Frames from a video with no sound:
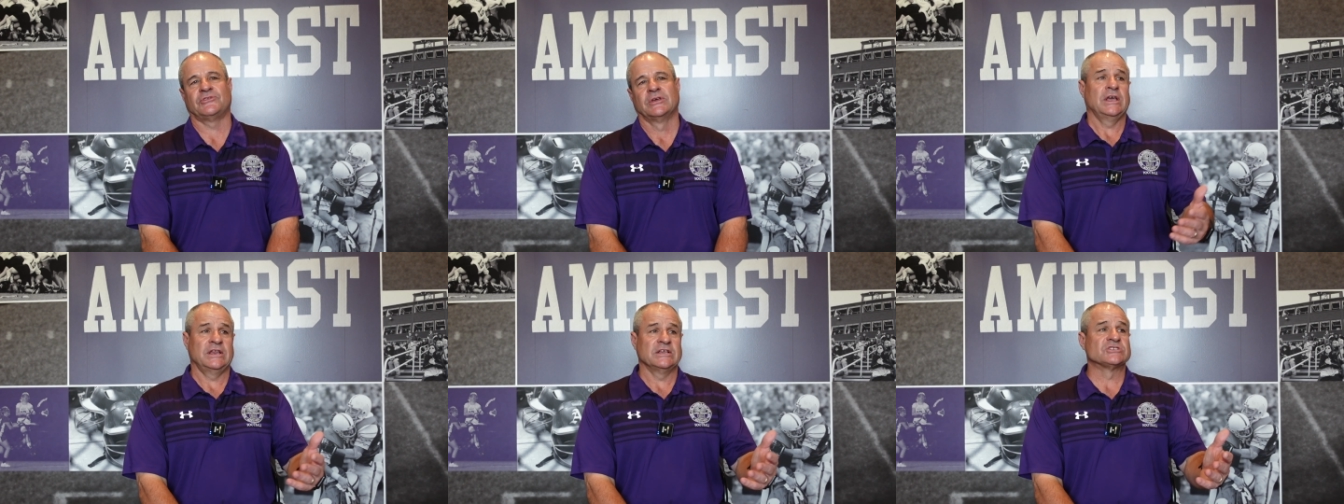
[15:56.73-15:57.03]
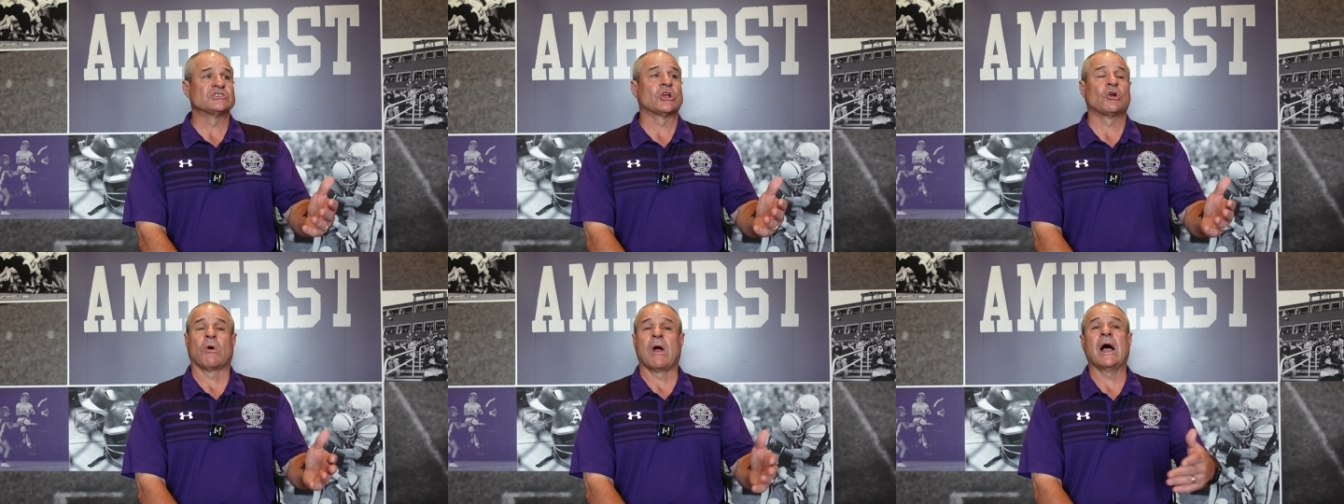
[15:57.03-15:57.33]
It
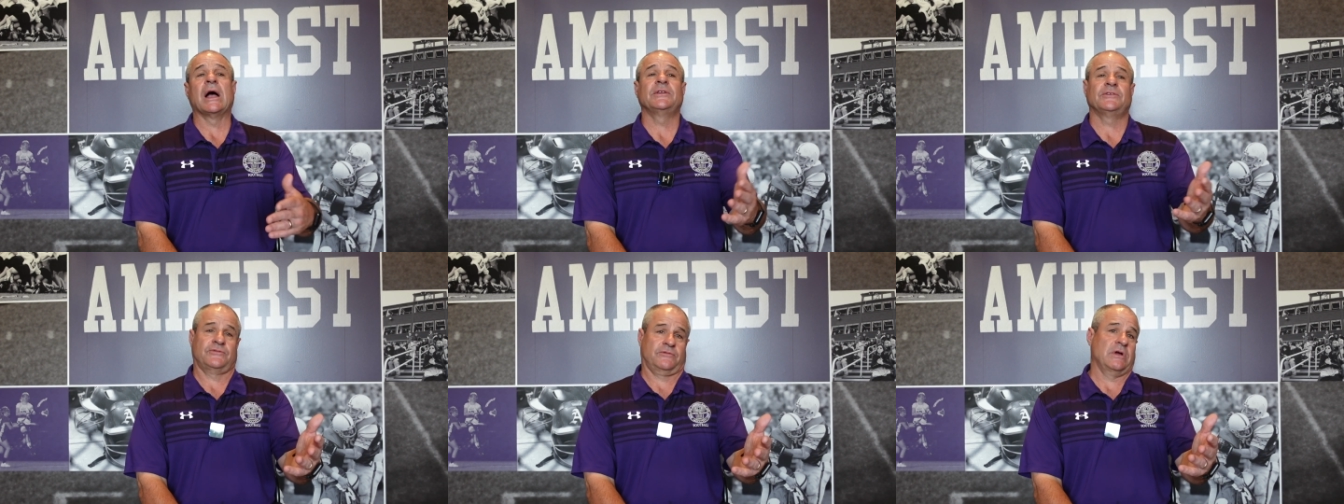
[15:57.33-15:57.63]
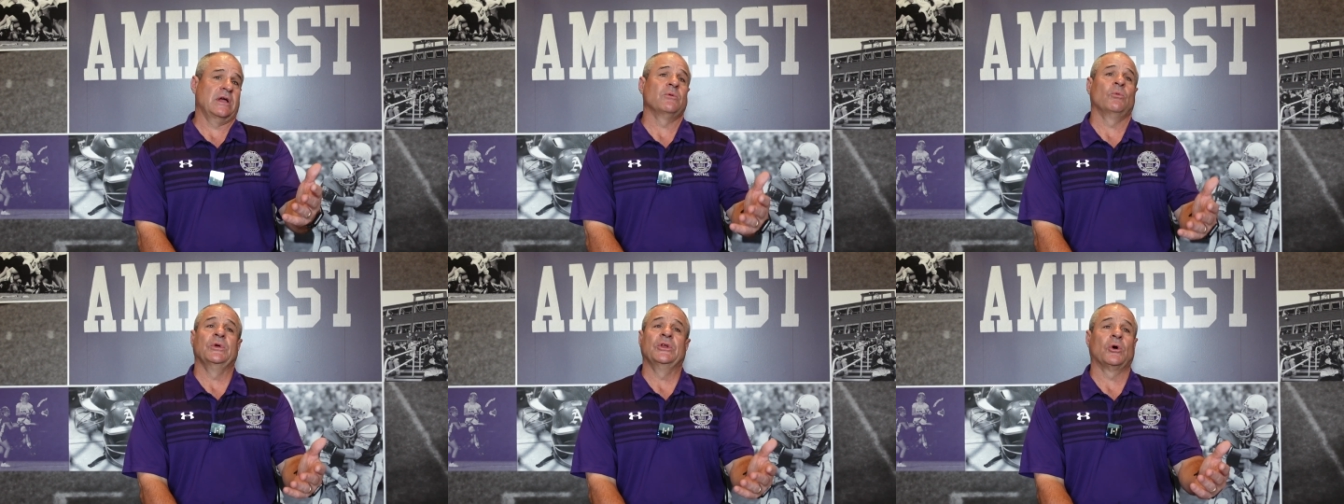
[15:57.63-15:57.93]
is a grind,
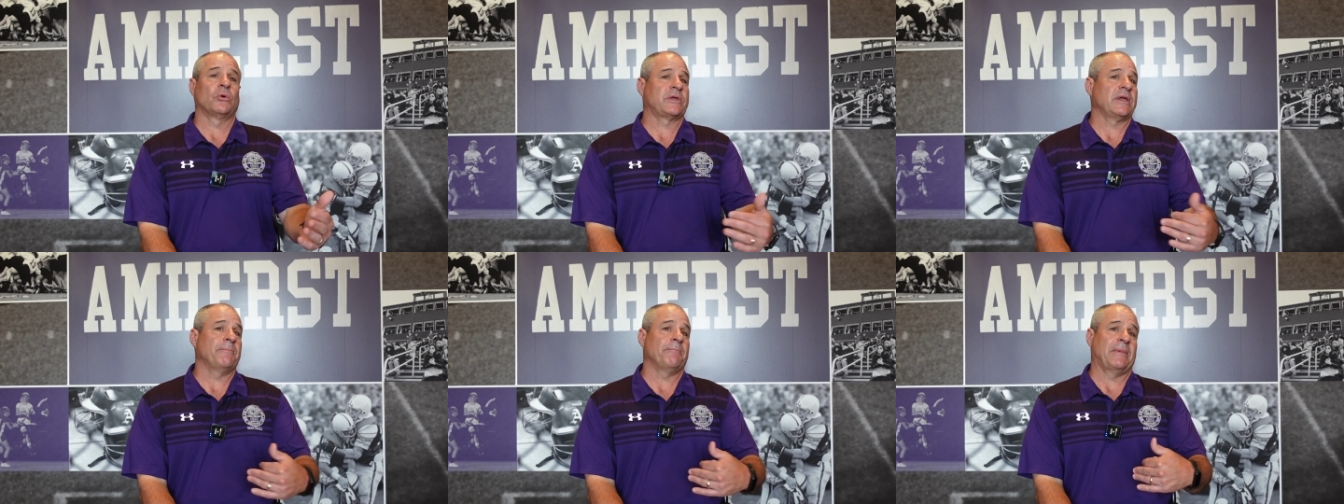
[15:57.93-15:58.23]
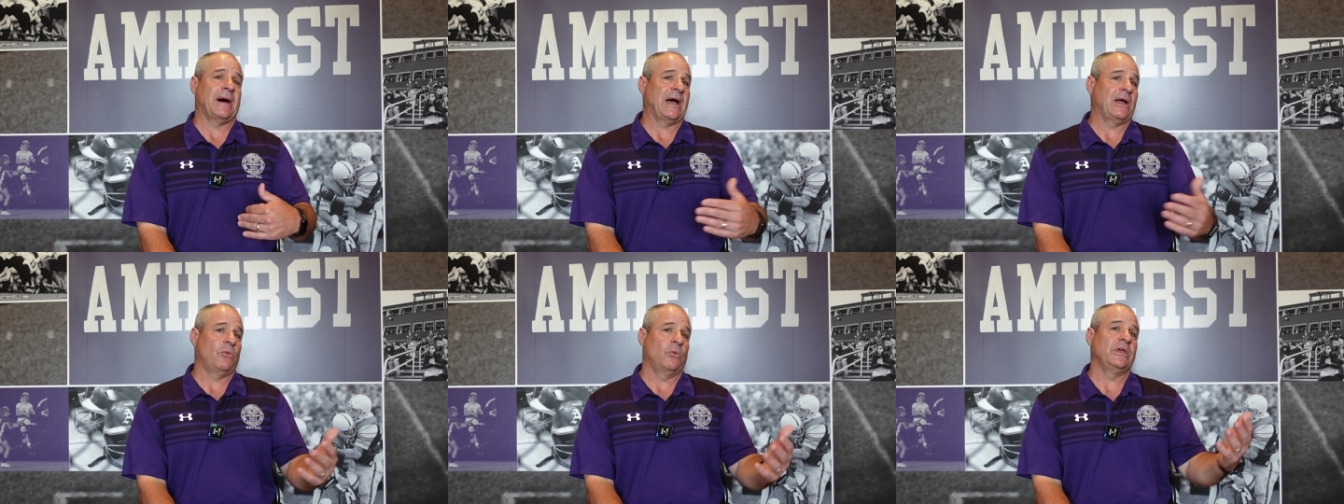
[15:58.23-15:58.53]
right? We don't get
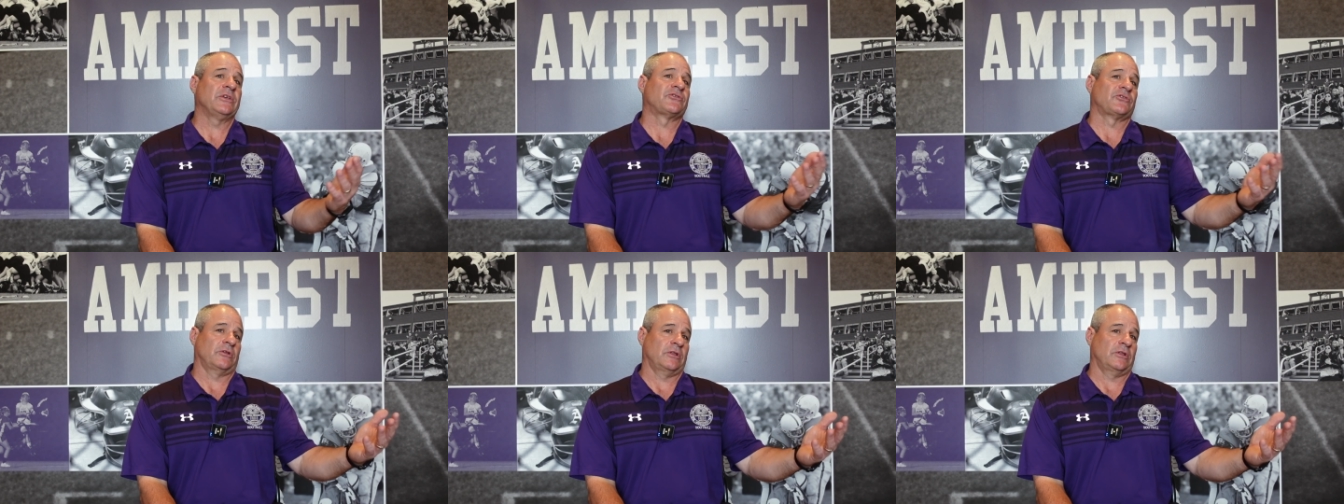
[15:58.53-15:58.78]
bye weeks.